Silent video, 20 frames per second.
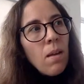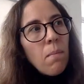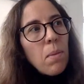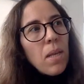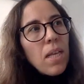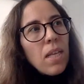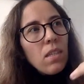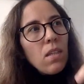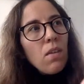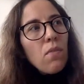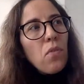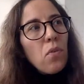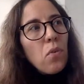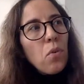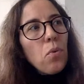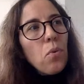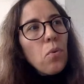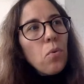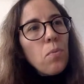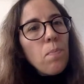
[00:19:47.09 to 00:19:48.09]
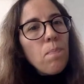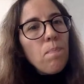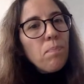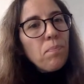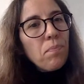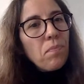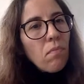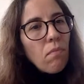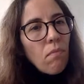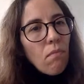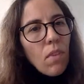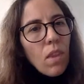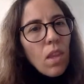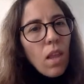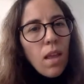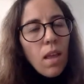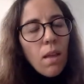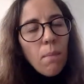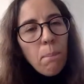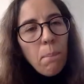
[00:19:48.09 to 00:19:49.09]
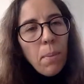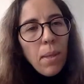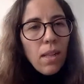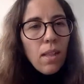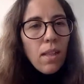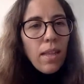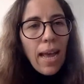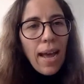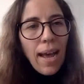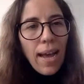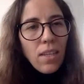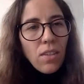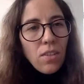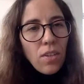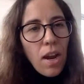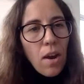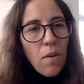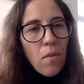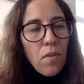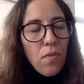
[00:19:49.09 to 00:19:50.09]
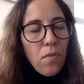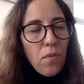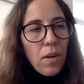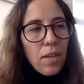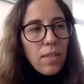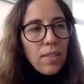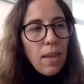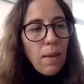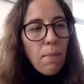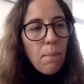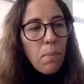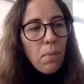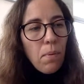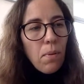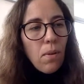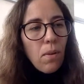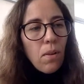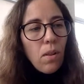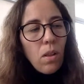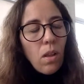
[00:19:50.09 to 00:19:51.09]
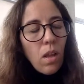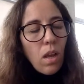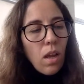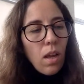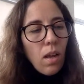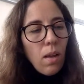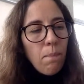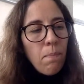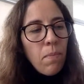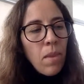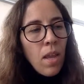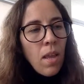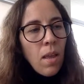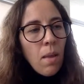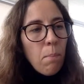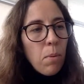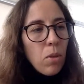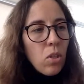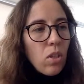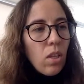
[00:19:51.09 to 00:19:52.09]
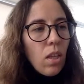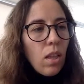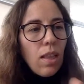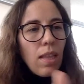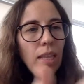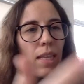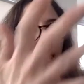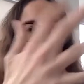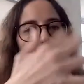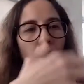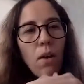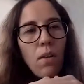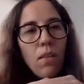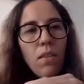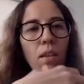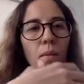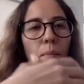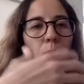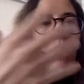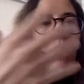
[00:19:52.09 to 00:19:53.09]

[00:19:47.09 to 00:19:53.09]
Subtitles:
Because if you build a high tower, for example, but suddenly the